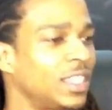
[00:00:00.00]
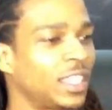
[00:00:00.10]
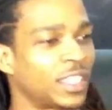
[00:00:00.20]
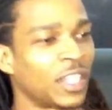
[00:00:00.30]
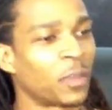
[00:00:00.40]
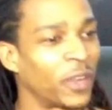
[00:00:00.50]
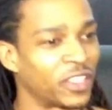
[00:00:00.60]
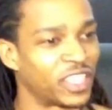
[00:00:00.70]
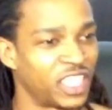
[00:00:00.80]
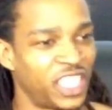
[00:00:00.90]
this other
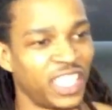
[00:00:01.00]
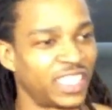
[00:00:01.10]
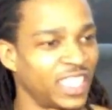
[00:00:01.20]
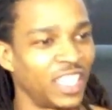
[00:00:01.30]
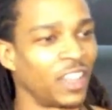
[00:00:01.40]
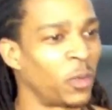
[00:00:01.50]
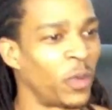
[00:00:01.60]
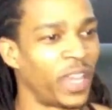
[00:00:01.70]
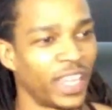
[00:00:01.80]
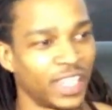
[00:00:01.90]
person cheats in another
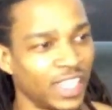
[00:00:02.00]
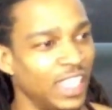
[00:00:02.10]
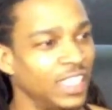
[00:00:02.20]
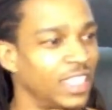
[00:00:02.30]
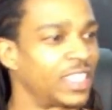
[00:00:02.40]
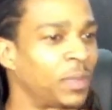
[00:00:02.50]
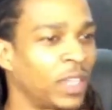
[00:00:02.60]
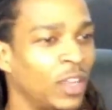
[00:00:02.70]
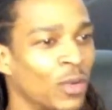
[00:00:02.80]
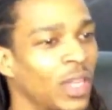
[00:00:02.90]
way and does
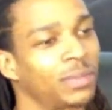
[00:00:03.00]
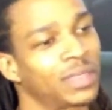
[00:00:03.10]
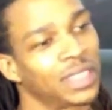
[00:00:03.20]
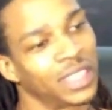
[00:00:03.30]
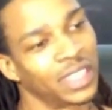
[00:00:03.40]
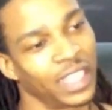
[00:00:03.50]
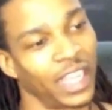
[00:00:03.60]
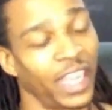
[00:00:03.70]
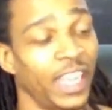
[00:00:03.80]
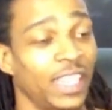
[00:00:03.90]
something corrupt
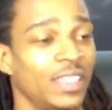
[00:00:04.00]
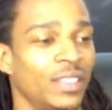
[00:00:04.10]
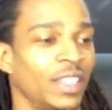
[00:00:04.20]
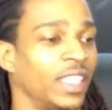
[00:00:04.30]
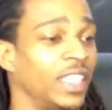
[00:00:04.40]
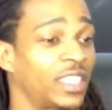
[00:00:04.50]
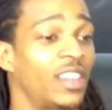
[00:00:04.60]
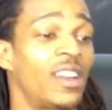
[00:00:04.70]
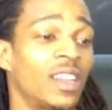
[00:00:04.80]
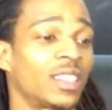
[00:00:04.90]
and gets
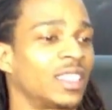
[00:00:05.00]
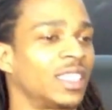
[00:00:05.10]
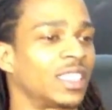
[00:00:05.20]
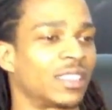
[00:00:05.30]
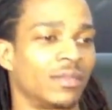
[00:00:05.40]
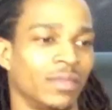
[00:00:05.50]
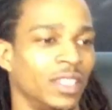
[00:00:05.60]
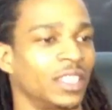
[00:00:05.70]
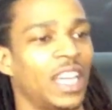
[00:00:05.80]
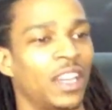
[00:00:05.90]
caught and is
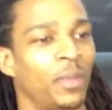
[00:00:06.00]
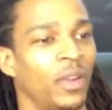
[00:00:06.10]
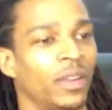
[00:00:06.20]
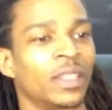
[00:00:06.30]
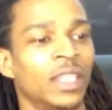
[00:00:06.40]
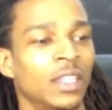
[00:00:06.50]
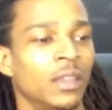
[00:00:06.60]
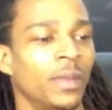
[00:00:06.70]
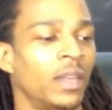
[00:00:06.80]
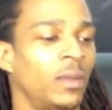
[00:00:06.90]
looked down upon.
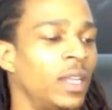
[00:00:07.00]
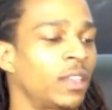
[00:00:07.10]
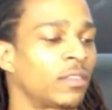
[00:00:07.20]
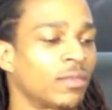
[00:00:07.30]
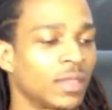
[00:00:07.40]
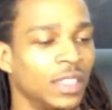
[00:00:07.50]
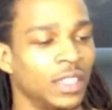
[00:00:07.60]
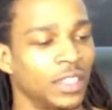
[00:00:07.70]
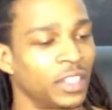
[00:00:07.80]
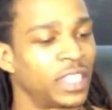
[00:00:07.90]
No matter what,
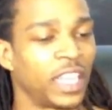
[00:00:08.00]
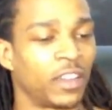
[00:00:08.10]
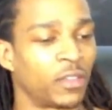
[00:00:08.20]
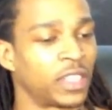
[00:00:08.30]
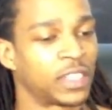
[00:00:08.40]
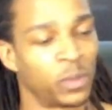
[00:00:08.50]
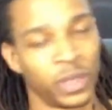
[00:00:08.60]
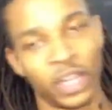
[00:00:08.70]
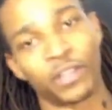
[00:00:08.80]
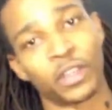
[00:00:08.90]
you're taking a risk
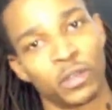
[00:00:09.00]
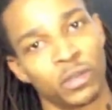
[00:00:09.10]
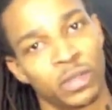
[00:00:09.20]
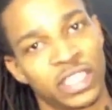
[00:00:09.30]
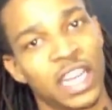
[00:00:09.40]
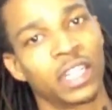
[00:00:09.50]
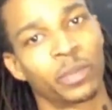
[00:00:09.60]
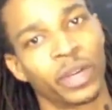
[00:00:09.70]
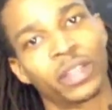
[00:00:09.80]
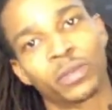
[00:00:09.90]
whenever you decide
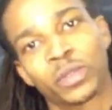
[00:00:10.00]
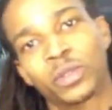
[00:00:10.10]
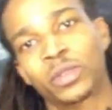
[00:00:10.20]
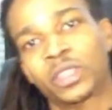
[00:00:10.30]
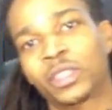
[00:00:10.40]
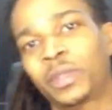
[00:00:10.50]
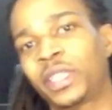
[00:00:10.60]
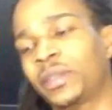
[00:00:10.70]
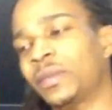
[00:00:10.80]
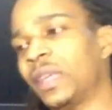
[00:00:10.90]
to break the rules, you know what I
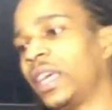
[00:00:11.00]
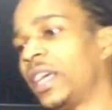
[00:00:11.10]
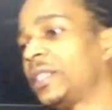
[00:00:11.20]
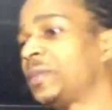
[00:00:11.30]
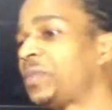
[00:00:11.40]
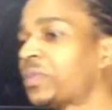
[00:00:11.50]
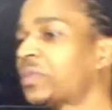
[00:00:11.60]
mean? And